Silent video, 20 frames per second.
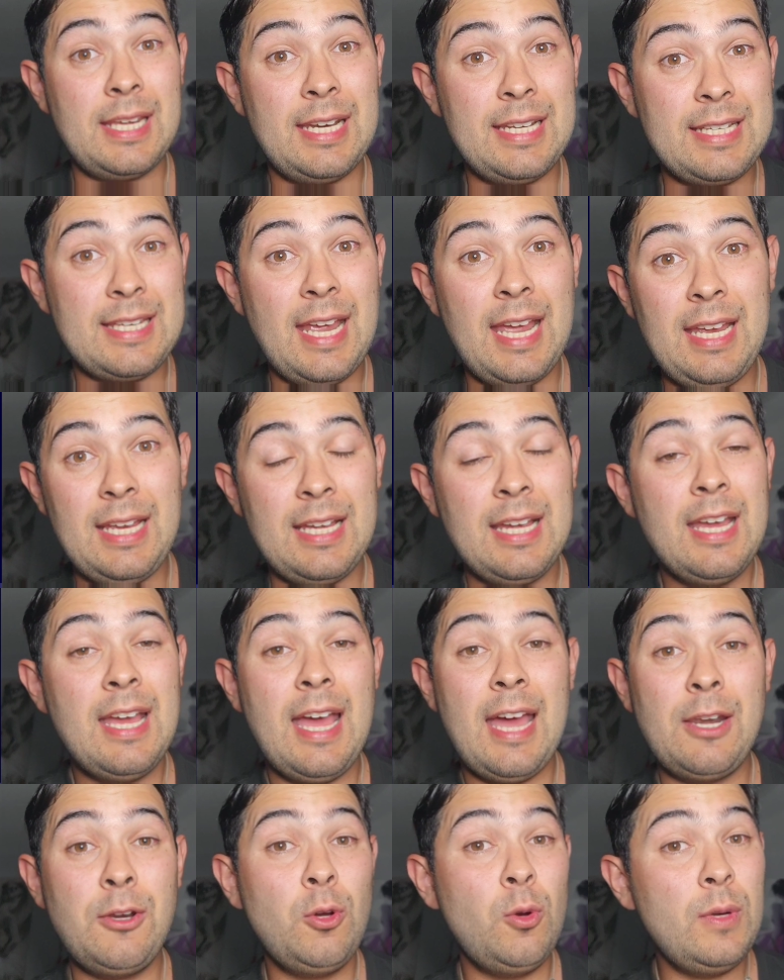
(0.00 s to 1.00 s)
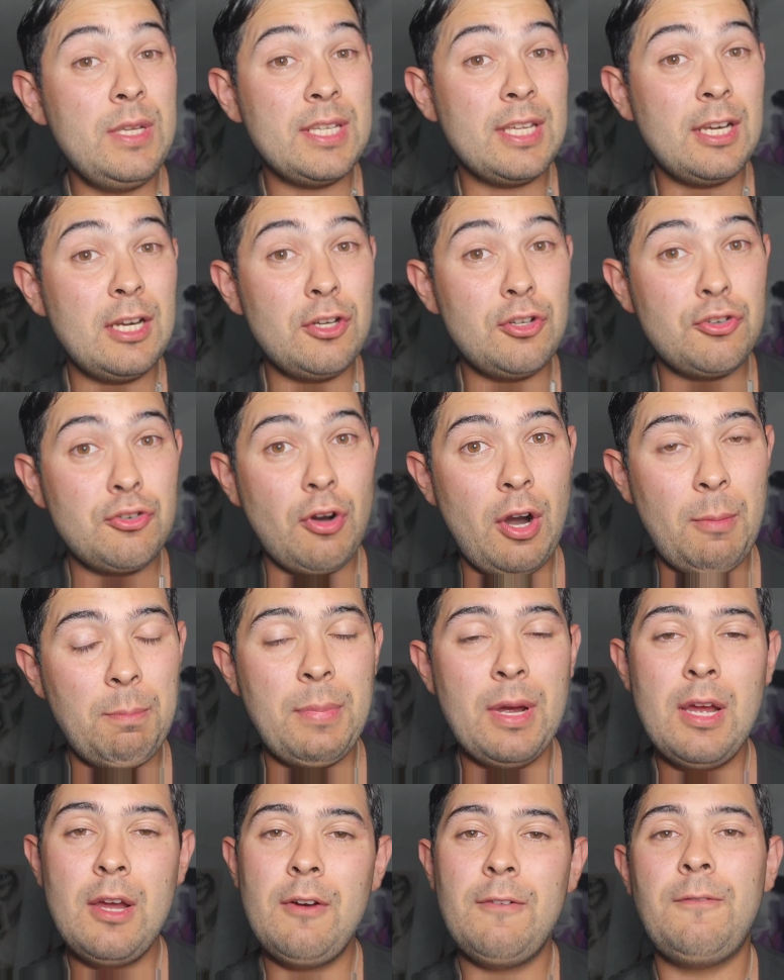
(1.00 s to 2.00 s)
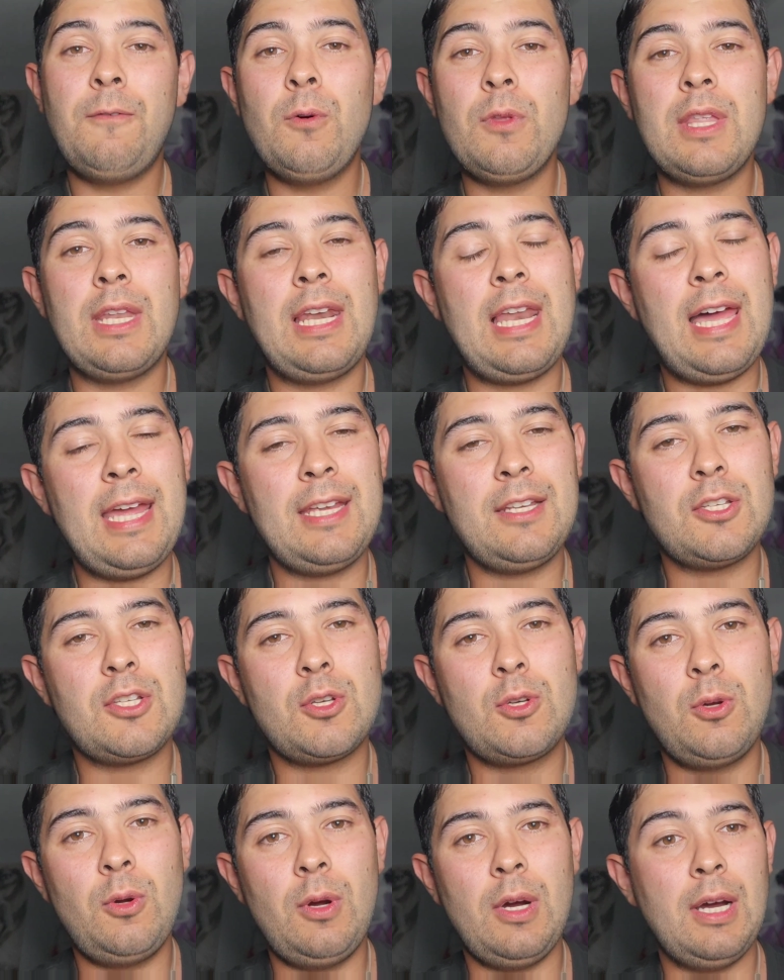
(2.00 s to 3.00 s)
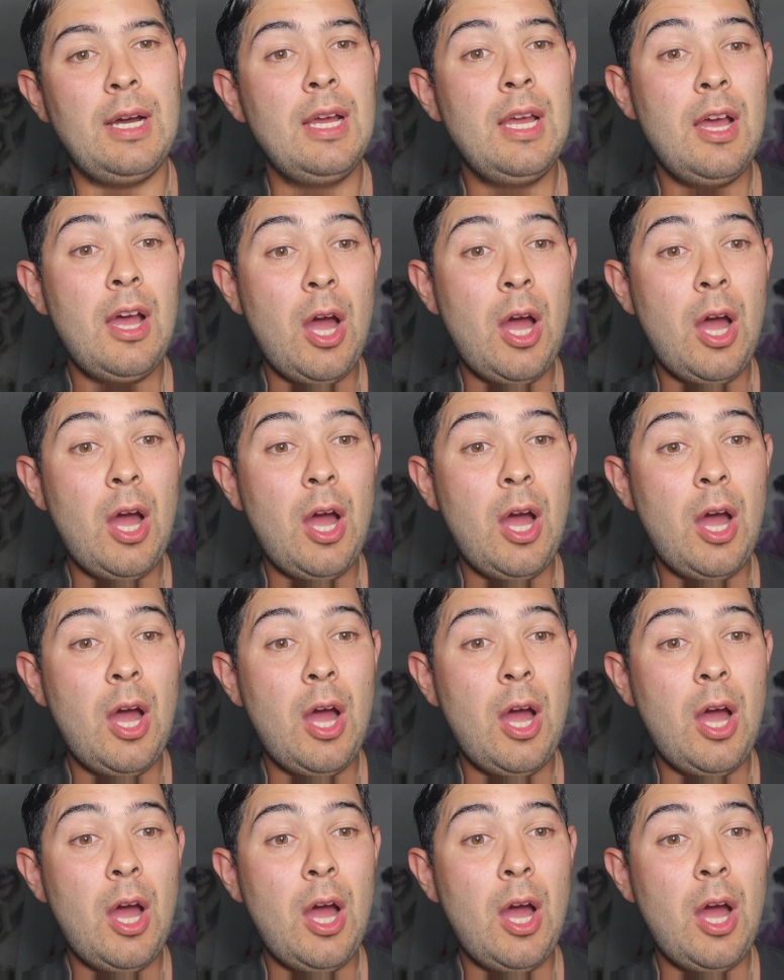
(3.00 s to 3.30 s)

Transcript: going to take and who he's going to drop for the Lions tour.